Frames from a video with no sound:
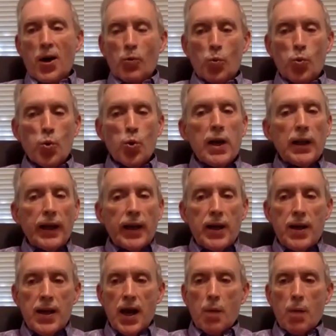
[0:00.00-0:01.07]

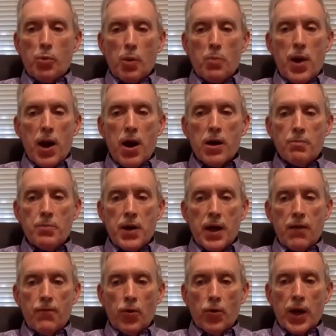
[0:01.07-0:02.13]
really prepared me
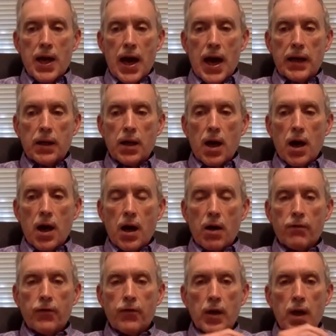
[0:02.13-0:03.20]
for the kind
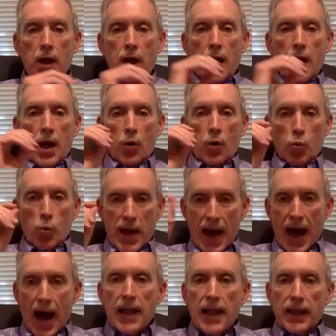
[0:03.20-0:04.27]
of
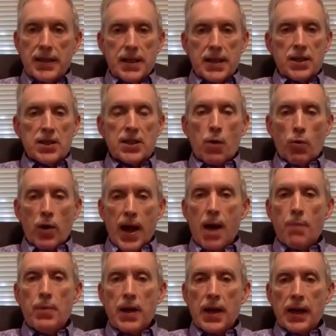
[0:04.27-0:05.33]
realities that were
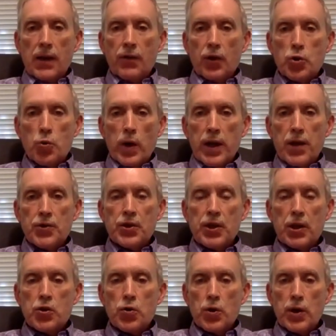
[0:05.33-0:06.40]
happening in the 20th
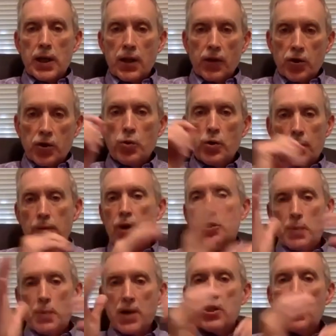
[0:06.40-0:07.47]
century and
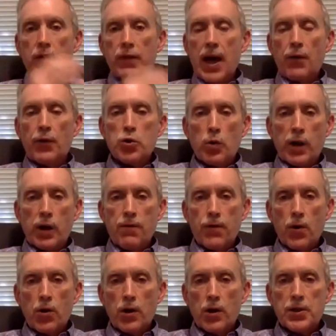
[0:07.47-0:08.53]
especially now the
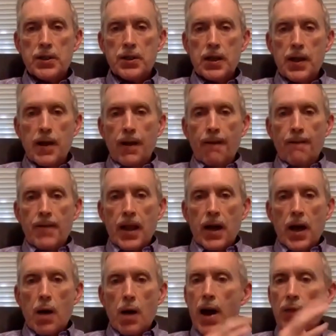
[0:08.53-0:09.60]
21st
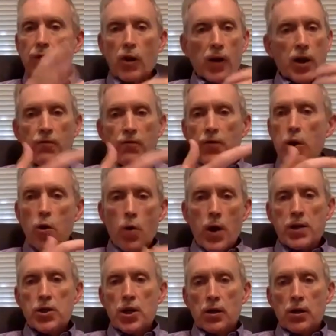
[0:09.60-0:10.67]
about the
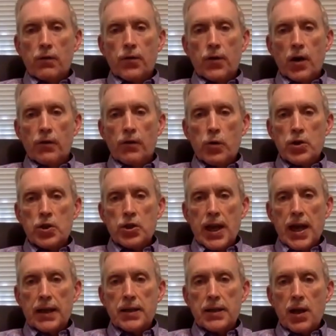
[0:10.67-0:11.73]
configuration of
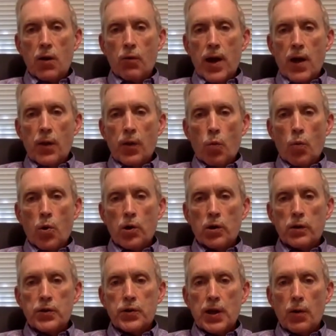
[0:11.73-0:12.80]
Christianity around the
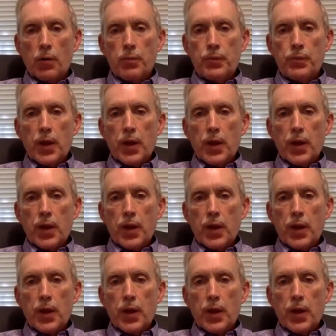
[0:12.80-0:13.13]
world. So